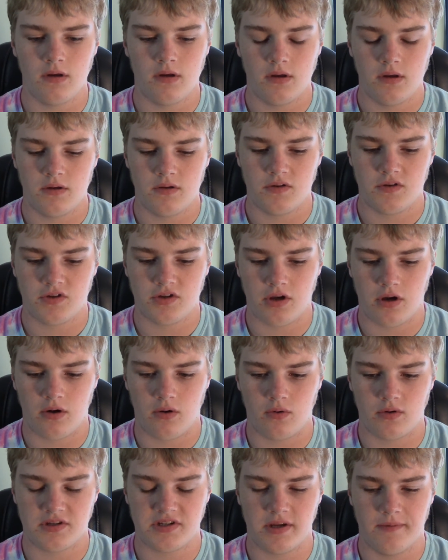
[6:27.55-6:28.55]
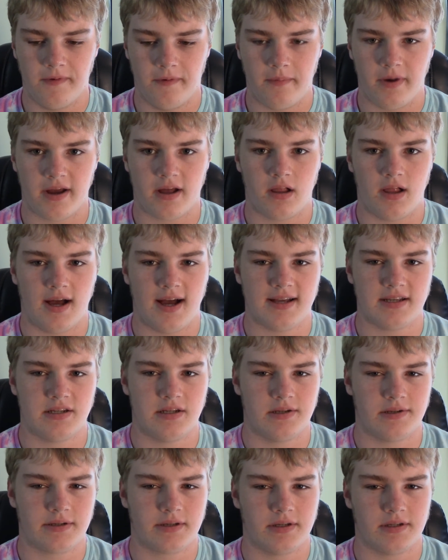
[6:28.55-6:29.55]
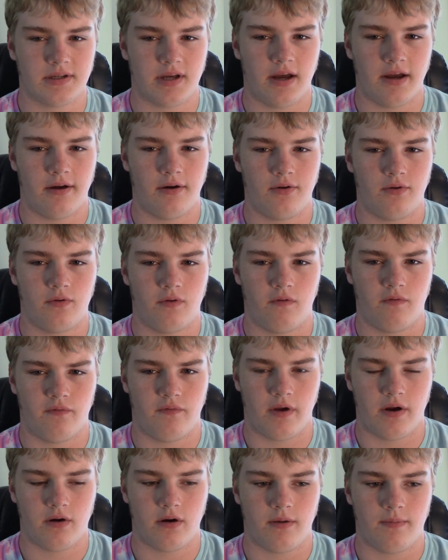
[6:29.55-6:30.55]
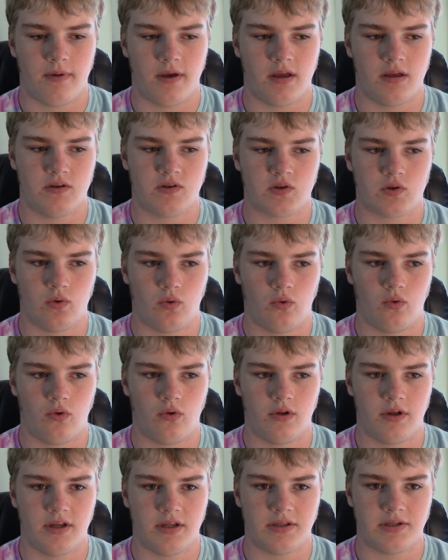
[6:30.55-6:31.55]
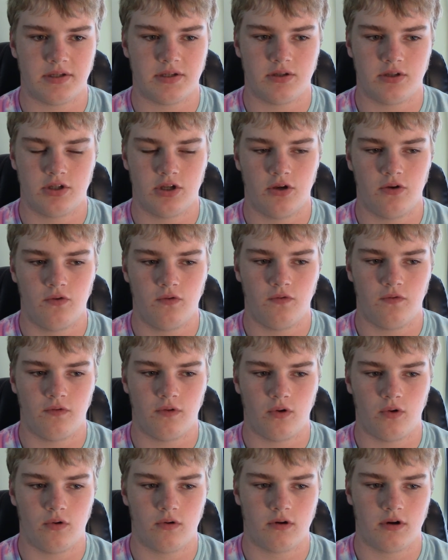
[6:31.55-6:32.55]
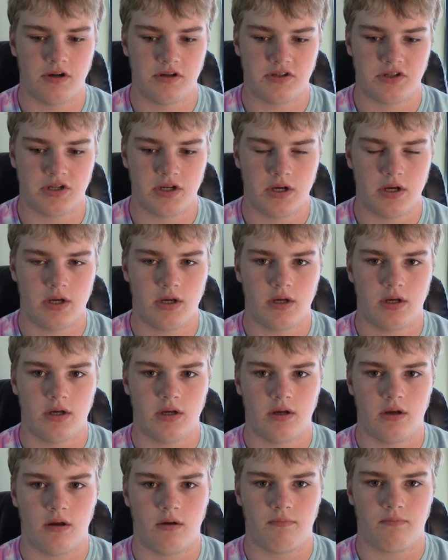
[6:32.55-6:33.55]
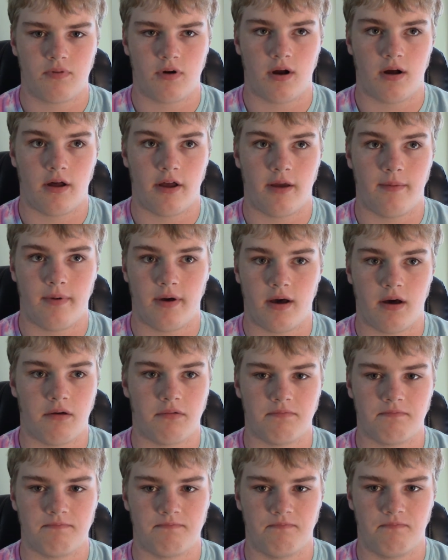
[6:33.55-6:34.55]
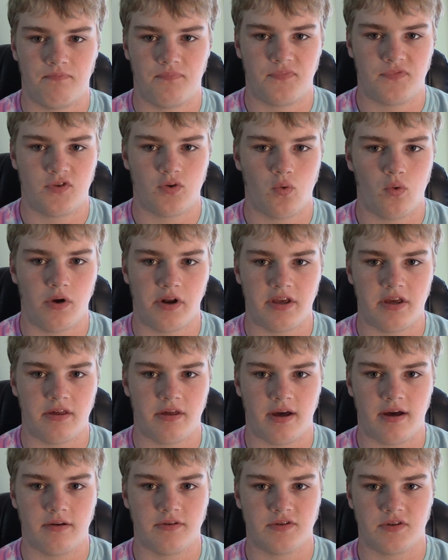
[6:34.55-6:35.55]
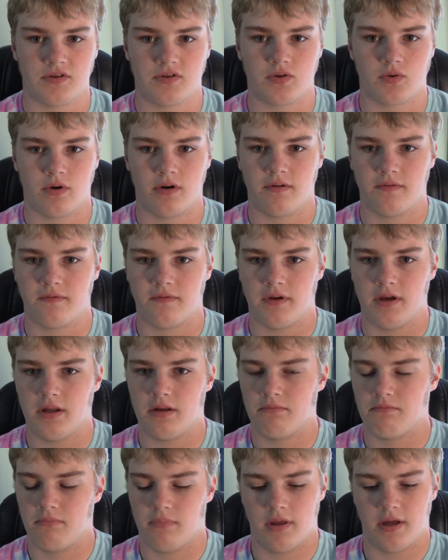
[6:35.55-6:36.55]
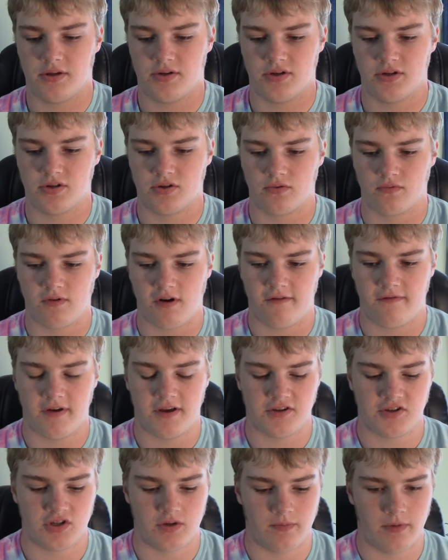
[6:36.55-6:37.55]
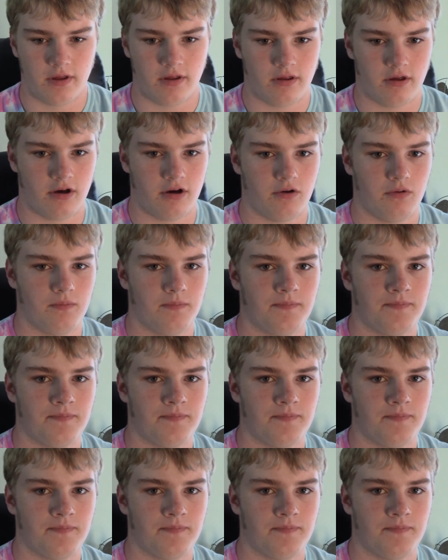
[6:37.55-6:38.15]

So some of my classes, because I go to a very big school, it's 2 floors, probably about 20,000 square feet. That's just a rough estimate, though.